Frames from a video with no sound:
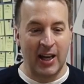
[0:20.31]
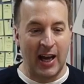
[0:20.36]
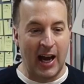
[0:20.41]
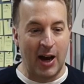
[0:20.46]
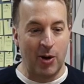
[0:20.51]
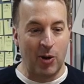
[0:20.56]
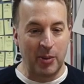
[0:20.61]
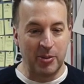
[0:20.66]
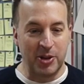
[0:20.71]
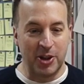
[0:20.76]

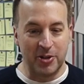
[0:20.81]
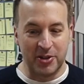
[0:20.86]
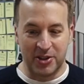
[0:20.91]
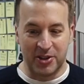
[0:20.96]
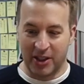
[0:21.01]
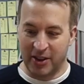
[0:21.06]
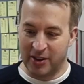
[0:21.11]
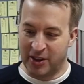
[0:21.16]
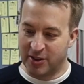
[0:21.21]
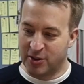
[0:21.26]
how I'm
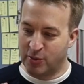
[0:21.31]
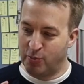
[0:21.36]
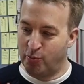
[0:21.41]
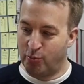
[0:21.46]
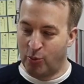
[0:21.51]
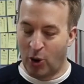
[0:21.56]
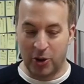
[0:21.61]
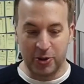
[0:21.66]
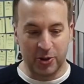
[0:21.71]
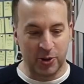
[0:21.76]
using this
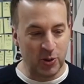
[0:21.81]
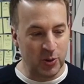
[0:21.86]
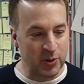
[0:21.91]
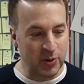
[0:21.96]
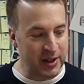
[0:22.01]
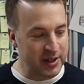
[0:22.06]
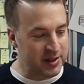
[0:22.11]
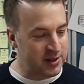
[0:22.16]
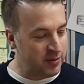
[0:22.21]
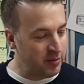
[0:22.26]
model
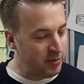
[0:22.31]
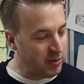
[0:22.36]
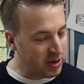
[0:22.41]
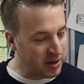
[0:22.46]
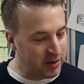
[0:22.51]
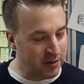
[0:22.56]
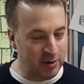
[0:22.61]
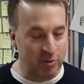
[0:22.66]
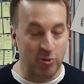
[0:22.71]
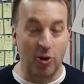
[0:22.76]

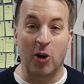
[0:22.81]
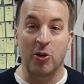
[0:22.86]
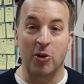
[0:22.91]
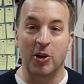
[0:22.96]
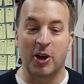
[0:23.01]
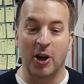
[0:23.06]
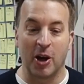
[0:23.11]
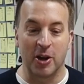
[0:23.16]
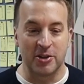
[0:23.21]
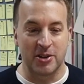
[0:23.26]
of a roller
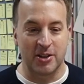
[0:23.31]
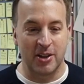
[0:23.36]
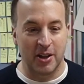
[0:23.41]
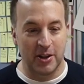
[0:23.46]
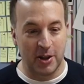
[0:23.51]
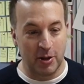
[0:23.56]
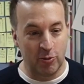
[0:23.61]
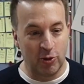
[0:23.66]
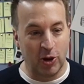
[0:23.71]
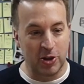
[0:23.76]
coaster
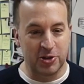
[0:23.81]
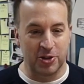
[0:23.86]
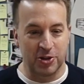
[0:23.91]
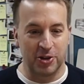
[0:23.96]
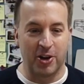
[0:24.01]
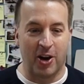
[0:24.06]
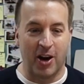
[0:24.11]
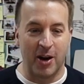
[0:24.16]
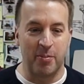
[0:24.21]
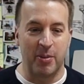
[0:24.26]
that Roger
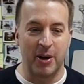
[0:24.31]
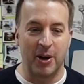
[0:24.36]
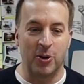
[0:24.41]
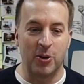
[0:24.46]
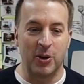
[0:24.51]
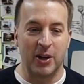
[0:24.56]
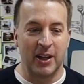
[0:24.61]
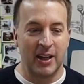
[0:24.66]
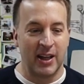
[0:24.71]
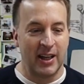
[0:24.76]
and I
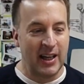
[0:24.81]
built